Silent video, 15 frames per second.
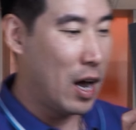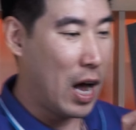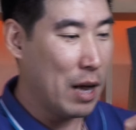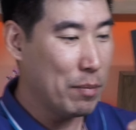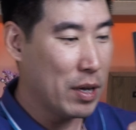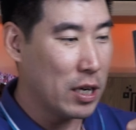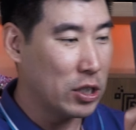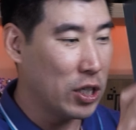
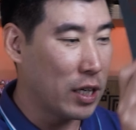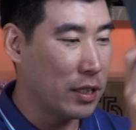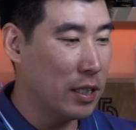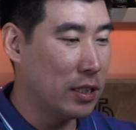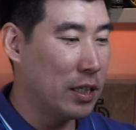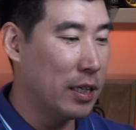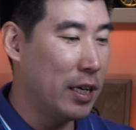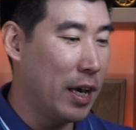I'm gonna chuck
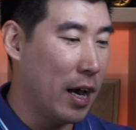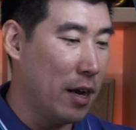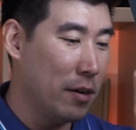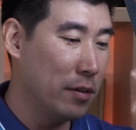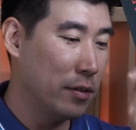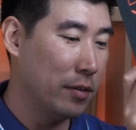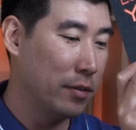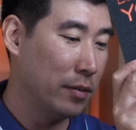this in
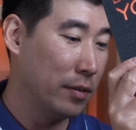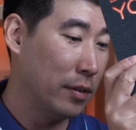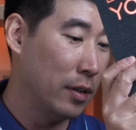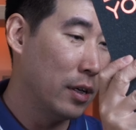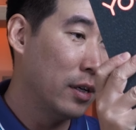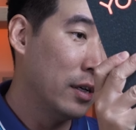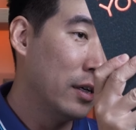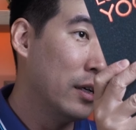here.
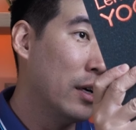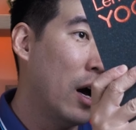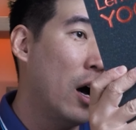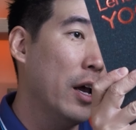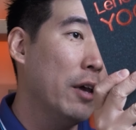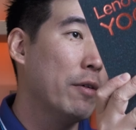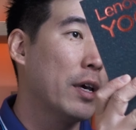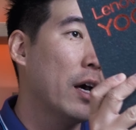
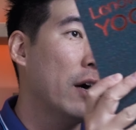Oh, here we